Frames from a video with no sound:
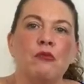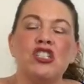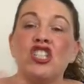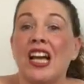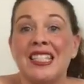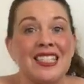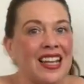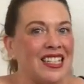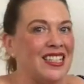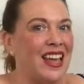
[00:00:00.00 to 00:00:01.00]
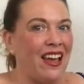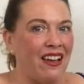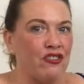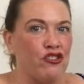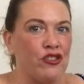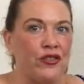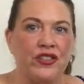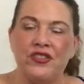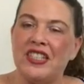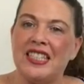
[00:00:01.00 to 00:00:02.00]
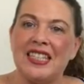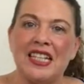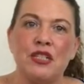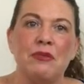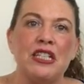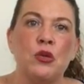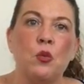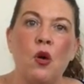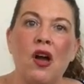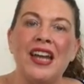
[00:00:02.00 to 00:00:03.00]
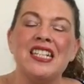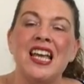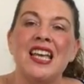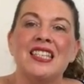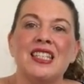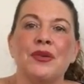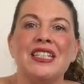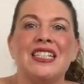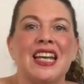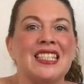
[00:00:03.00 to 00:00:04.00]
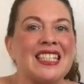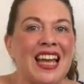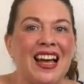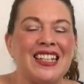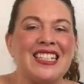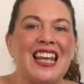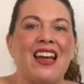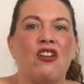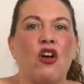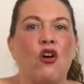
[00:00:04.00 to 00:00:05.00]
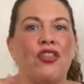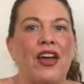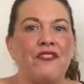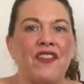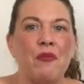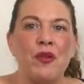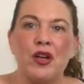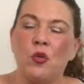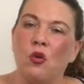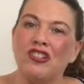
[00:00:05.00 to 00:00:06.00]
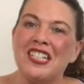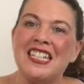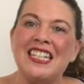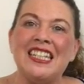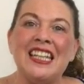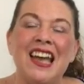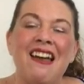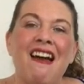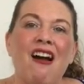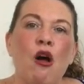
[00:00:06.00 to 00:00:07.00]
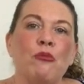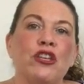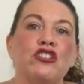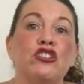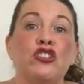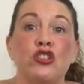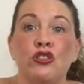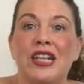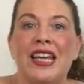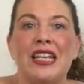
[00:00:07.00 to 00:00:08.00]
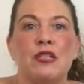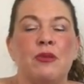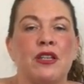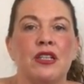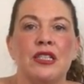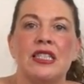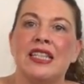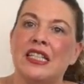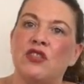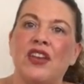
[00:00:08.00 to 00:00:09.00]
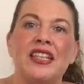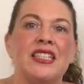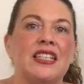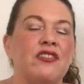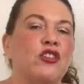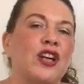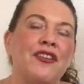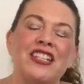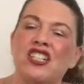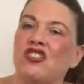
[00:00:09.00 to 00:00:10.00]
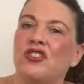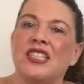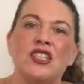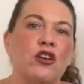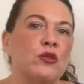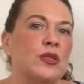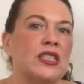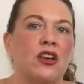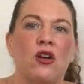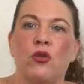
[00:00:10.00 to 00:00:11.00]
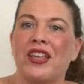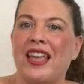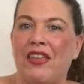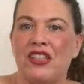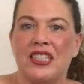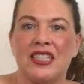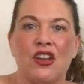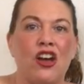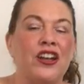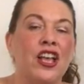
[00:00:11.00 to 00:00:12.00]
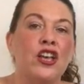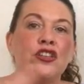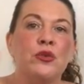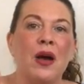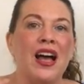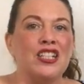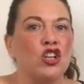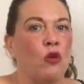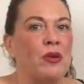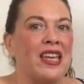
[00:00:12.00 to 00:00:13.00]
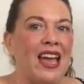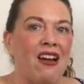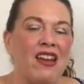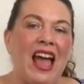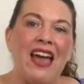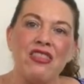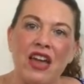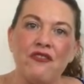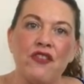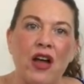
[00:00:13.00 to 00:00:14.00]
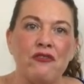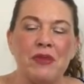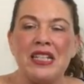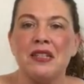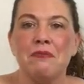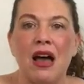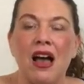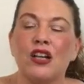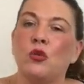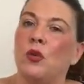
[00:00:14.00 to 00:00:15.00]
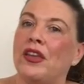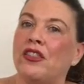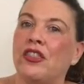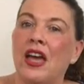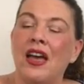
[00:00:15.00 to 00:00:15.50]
just under that 150 centimeter wide. So it does cut down on that fabric quantity that you do need, because let's face it, if you're going to do the circle skirt or the gathered skirt, you are topping out at that 5 meter mark with